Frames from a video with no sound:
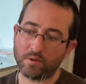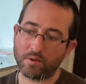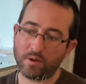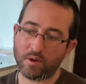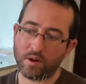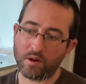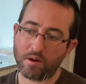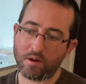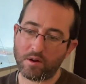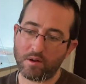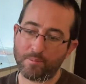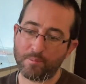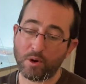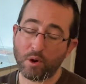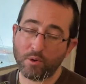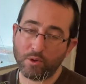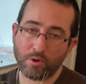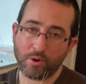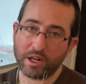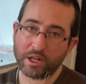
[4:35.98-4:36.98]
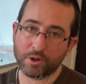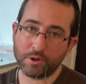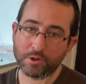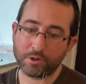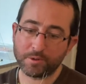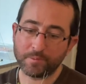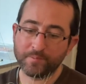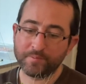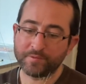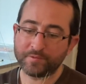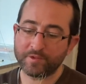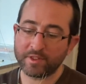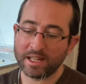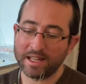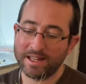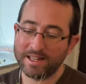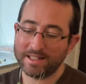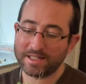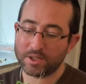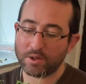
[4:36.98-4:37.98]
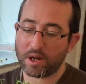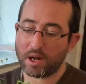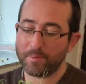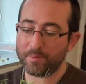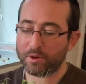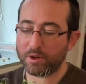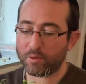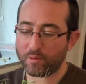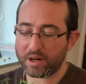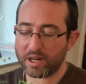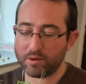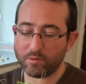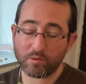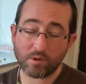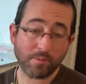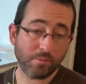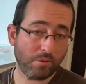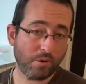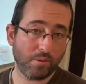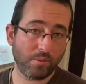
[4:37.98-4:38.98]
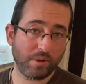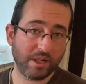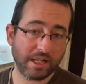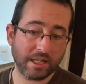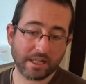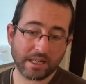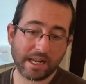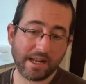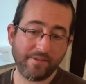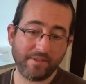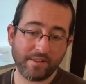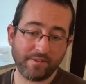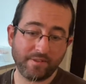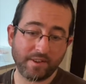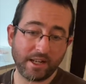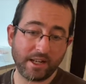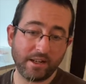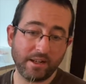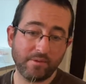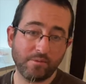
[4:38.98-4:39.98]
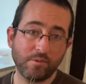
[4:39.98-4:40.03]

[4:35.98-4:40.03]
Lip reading: although I could. So I'm gonna wait one more week and then they